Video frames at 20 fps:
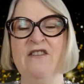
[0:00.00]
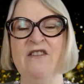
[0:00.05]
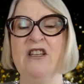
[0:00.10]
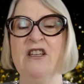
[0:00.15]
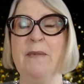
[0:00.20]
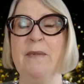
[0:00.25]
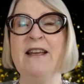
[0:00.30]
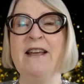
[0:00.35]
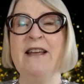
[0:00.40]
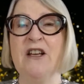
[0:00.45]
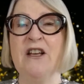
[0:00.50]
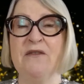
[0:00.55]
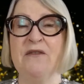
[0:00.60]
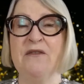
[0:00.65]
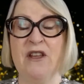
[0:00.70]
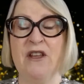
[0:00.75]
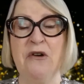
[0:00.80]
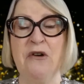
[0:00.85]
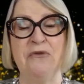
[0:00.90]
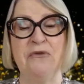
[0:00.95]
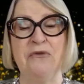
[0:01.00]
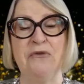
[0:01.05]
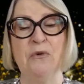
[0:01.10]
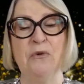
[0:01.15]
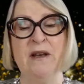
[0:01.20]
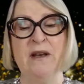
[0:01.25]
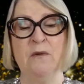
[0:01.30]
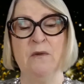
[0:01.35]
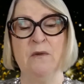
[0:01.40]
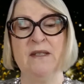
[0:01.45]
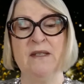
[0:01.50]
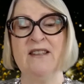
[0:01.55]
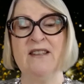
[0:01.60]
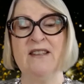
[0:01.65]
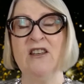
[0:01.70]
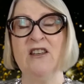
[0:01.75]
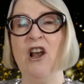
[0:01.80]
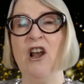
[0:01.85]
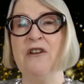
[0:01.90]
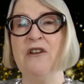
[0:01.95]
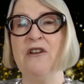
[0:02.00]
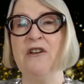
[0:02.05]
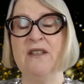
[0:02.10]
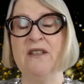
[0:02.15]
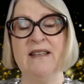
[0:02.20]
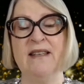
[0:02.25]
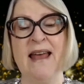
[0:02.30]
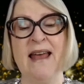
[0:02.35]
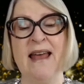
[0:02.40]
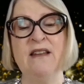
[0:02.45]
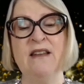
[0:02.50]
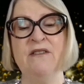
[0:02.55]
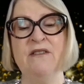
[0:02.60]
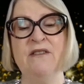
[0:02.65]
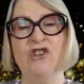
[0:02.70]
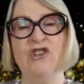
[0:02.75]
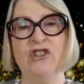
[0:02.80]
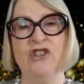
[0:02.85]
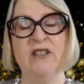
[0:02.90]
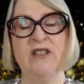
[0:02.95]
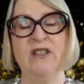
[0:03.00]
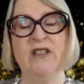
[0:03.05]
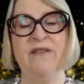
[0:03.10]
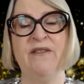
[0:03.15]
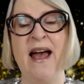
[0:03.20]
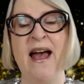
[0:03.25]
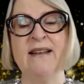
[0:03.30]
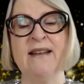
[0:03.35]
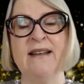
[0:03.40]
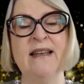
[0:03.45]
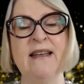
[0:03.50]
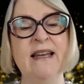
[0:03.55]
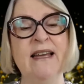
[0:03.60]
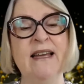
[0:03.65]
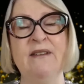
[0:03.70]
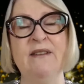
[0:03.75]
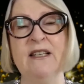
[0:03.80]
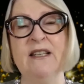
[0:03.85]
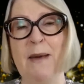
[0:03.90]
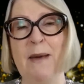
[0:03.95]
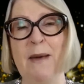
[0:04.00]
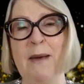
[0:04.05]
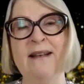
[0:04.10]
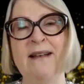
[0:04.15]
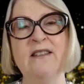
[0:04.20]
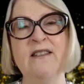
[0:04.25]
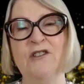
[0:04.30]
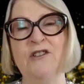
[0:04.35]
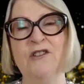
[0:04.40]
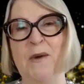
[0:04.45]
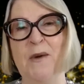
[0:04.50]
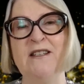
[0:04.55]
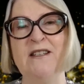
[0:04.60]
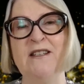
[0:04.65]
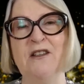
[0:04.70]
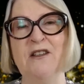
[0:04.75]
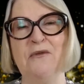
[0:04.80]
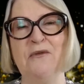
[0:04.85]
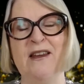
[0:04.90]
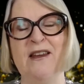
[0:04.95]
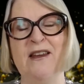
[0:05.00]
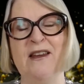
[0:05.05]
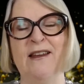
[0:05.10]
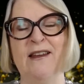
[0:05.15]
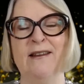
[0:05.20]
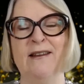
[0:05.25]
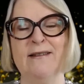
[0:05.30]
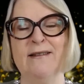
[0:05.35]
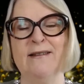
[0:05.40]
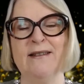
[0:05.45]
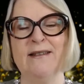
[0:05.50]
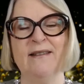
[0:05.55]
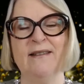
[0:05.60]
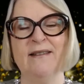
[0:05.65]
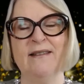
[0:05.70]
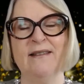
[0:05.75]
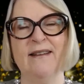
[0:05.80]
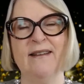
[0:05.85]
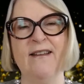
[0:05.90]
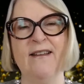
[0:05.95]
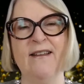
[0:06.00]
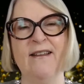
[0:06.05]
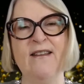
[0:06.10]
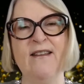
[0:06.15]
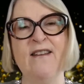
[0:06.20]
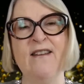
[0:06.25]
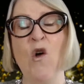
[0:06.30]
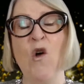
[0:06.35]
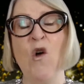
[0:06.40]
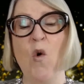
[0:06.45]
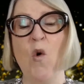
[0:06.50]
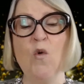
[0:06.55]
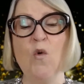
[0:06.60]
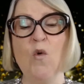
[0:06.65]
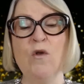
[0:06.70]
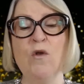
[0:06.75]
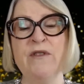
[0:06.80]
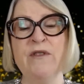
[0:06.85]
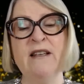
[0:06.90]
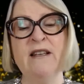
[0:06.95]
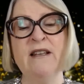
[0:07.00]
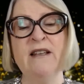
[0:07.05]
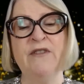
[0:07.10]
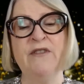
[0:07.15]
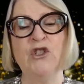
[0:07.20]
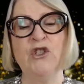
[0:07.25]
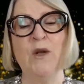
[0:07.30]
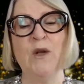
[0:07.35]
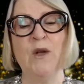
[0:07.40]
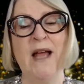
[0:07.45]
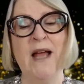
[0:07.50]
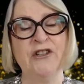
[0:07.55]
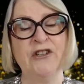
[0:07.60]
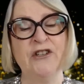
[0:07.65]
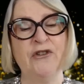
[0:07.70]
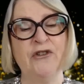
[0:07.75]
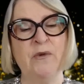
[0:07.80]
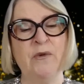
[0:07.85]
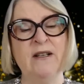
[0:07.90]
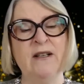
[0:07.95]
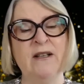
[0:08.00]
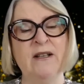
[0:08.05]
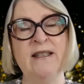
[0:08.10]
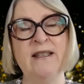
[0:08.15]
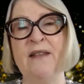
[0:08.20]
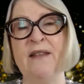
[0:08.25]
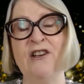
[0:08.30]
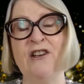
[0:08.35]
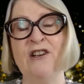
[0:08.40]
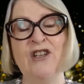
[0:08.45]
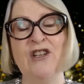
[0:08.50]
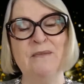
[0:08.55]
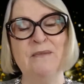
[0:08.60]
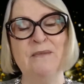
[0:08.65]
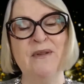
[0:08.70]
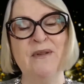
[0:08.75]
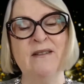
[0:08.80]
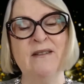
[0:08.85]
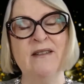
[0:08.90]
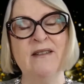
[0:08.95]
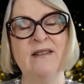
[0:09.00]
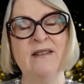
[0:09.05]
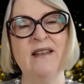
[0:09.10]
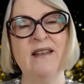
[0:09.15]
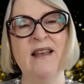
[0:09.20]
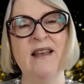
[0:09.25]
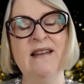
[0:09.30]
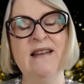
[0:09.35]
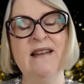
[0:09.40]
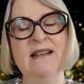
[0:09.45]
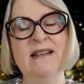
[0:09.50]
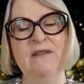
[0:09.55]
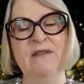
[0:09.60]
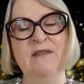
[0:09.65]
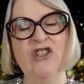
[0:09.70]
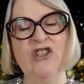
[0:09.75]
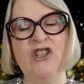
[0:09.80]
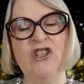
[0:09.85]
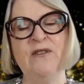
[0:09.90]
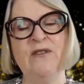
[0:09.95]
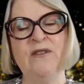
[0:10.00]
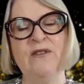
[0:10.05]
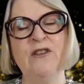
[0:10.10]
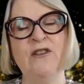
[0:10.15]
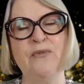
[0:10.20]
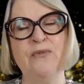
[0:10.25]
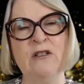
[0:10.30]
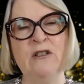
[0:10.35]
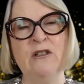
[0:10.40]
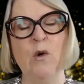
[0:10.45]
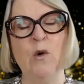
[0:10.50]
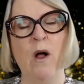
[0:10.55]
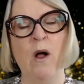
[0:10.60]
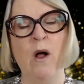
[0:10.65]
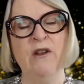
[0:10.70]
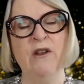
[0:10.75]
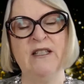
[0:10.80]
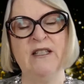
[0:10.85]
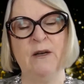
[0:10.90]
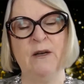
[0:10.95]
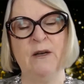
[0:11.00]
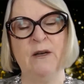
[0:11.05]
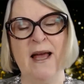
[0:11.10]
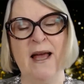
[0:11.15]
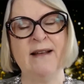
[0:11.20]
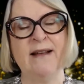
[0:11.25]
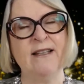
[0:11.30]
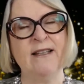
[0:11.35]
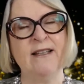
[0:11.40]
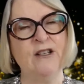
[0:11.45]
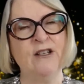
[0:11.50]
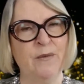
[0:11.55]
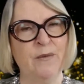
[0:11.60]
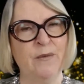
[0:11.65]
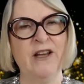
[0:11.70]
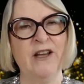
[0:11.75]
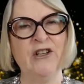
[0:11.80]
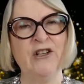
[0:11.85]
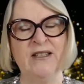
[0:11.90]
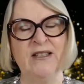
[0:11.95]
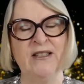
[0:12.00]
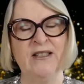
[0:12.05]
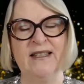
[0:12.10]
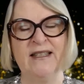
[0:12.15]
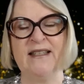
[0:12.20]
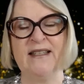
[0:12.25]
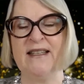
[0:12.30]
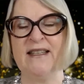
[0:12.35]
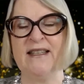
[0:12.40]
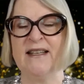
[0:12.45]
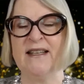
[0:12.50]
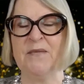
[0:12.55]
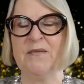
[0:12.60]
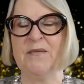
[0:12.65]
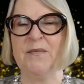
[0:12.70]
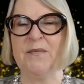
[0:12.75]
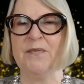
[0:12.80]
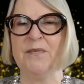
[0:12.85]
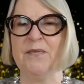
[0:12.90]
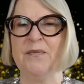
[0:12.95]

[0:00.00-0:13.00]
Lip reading: The debate over the overall winner was as close as any the judges have had in these past 23 years. All the individual category winners had their champions, and this shows the real quality we had in nominations this year.